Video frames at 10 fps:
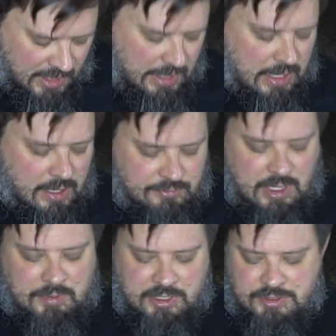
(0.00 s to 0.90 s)

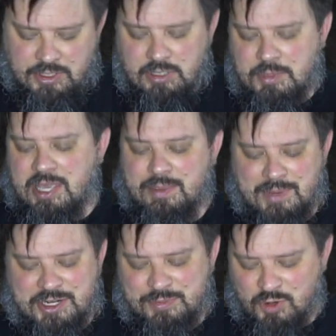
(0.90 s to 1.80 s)
Replicas are going to be
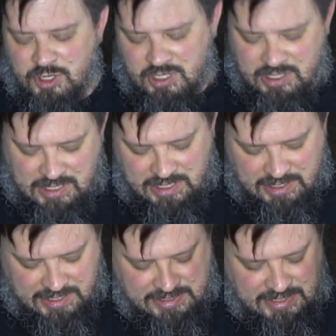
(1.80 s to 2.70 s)
much more
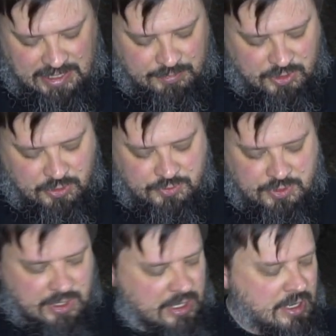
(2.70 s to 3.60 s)
easy to get approved
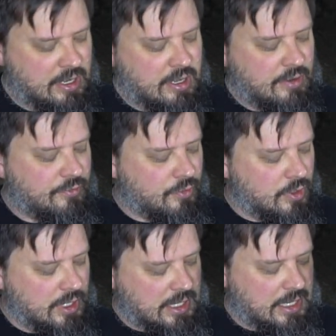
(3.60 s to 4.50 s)

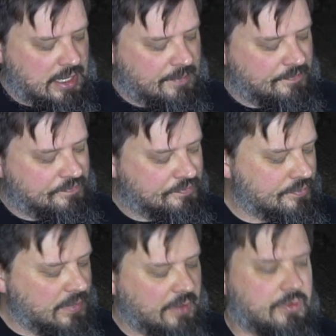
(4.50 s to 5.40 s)
for
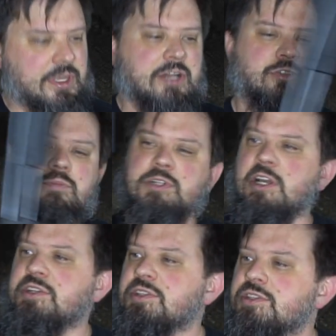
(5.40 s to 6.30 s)
theatrical
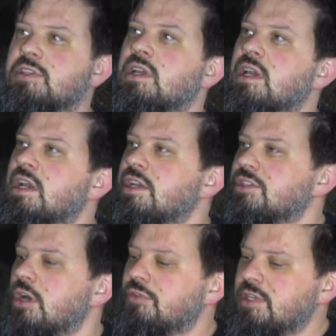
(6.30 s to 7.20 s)
productions.
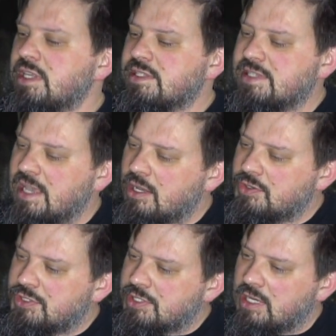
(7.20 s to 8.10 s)
So if you need
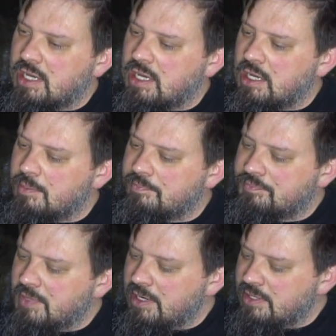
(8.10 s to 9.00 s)
sound
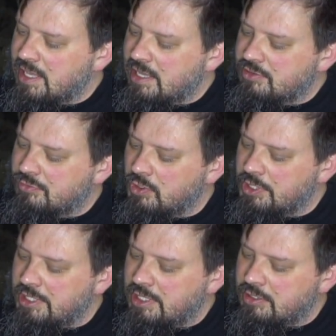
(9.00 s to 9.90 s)
and you can't Foley
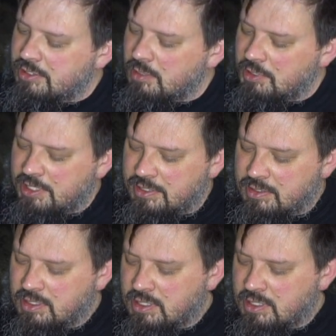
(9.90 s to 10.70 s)
it in or dub it in,